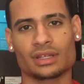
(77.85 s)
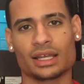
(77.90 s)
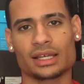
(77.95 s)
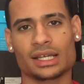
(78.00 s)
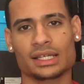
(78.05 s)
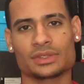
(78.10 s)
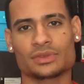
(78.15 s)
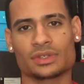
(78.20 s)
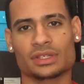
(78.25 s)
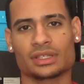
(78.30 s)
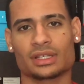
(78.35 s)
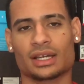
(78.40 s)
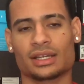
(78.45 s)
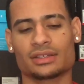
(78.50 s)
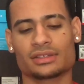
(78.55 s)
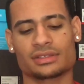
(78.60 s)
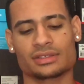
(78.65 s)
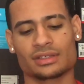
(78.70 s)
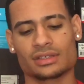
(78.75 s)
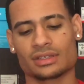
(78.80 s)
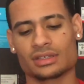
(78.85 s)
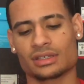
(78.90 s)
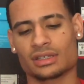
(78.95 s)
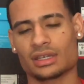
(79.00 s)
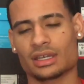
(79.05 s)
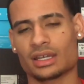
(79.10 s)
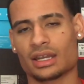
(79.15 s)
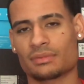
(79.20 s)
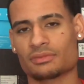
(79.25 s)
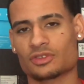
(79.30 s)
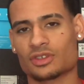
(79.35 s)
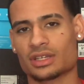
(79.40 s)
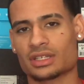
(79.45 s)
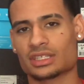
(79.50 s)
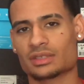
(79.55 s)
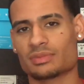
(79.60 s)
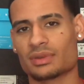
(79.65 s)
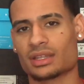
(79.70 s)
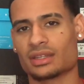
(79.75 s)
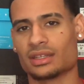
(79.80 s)
I got $20 and I'm trying
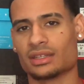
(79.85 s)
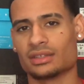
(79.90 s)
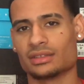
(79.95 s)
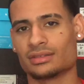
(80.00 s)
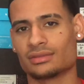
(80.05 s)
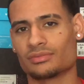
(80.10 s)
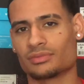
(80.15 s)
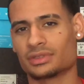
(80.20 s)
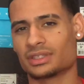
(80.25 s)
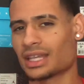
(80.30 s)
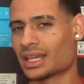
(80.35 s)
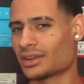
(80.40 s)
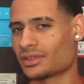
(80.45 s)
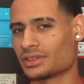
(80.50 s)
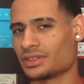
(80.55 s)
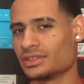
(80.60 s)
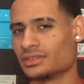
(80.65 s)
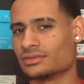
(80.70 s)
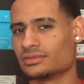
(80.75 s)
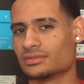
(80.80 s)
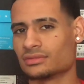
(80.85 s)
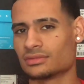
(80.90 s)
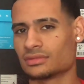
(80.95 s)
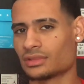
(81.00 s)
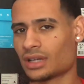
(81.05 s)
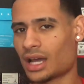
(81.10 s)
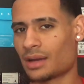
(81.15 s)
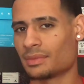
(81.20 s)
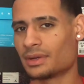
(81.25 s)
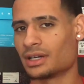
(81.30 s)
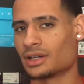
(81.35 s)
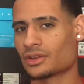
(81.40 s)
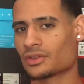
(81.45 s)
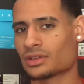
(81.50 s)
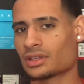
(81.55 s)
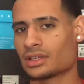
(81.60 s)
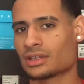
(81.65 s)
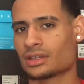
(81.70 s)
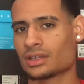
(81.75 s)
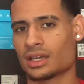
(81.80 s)
to spend it, not on you. I'm
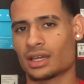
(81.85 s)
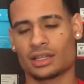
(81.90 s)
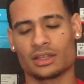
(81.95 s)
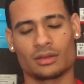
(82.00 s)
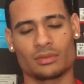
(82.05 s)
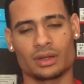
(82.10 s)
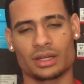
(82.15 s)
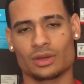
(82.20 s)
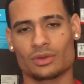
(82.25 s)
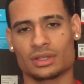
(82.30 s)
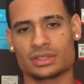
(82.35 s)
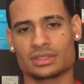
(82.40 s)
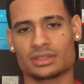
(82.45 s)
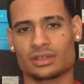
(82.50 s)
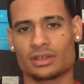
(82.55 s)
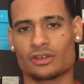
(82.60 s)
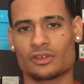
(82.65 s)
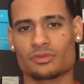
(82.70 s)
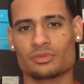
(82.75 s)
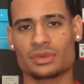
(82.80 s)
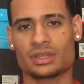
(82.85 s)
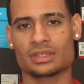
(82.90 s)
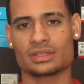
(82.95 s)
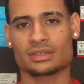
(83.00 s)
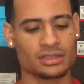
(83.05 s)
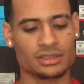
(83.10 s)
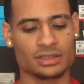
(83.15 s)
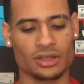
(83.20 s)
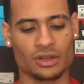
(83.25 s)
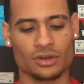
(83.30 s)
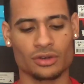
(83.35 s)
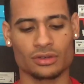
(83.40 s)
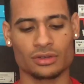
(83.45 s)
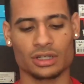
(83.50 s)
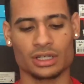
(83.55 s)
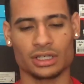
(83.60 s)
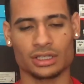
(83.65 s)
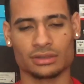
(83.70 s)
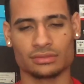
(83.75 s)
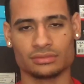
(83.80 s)
hungry and nobody wants to go with me, so
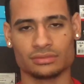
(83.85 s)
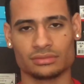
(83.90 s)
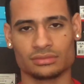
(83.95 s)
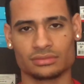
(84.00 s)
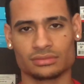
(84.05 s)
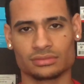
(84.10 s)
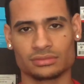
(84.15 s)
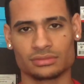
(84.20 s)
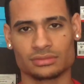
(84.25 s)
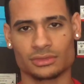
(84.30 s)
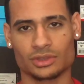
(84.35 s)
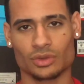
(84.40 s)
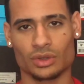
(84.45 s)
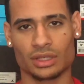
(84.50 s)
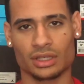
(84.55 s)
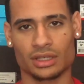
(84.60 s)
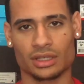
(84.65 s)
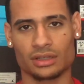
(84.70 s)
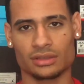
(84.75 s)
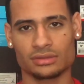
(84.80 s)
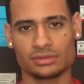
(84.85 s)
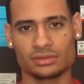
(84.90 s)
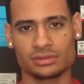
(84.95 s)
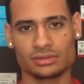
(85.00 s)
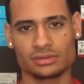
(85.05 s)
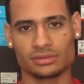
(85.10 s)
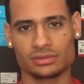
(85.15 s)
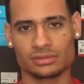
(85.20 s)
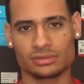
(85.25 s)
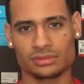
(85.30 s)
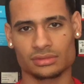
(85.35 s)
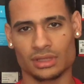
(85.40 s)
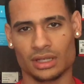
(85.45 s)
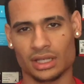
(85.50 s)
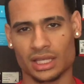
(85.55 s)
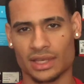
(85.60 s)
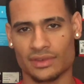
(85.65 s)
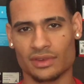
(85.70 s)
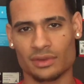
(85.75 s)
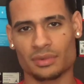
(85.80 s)
um, you wanna go?
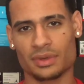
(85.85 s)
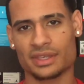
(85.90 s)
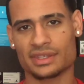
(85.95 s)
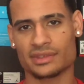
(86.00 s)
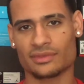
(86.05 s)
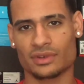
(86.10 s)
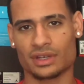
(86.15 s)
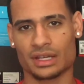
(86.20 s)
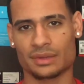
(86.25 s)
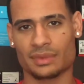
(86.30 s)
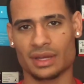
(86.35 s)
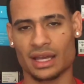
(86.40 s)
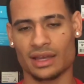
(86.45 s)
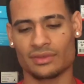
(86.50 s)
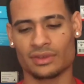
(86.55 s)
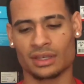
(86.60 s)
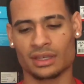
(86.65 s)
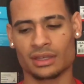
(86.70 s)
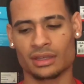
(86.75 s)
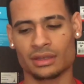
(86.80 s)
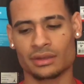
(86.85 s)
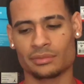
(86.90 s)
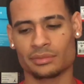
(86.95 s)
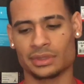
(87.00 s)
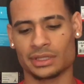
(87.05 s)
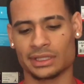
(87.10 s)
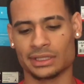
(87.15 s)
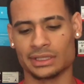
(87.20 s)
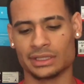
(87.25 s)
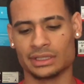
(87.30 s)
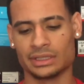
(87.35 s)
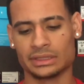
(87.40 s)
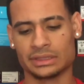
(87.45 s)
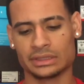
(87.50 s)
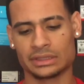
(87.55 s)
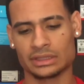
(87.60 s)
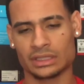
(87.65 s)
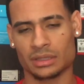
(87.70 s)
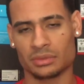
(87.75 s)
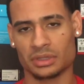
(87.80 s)
I'll give you a piece of what I'm having, but
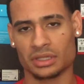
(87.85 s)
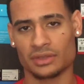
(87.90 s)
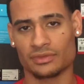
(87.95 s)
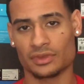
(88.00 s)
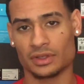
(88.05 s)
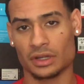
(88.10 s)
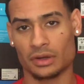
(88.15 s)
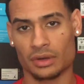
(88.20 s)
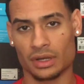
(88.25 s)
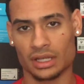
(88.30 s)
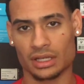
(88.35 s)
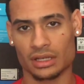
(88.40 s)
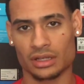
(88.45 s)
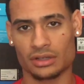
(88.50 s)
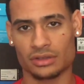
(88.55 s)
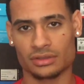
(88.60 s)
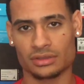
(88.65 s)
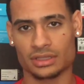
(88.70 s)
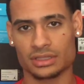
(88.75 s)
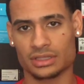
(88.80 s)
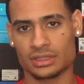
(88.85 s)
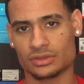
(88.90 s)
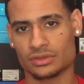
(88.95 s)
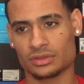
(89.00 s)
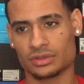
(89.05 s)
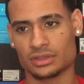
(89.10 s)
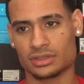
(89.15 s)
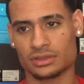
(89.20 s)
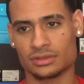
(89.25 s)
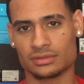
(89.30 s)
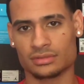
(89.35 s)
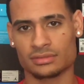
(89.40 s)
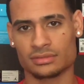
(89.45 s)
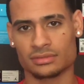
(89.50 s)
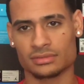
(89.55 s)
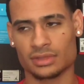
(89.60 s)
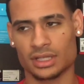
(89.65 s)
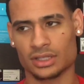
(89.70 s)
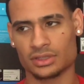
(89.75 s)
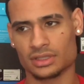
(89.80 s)
I mean, if you don't want to go, it's cool too.
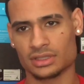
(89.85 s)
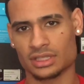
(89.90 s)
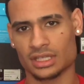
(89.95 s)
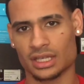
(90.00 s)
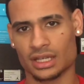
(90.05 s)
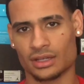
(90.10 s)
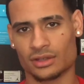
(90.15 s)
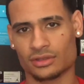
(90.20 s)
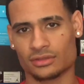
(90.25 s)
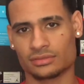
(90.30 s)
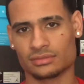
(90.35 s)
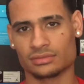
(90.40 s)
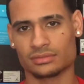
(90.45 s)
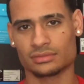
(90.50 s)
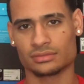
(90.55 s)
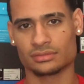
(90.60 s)
I'll just eat at home.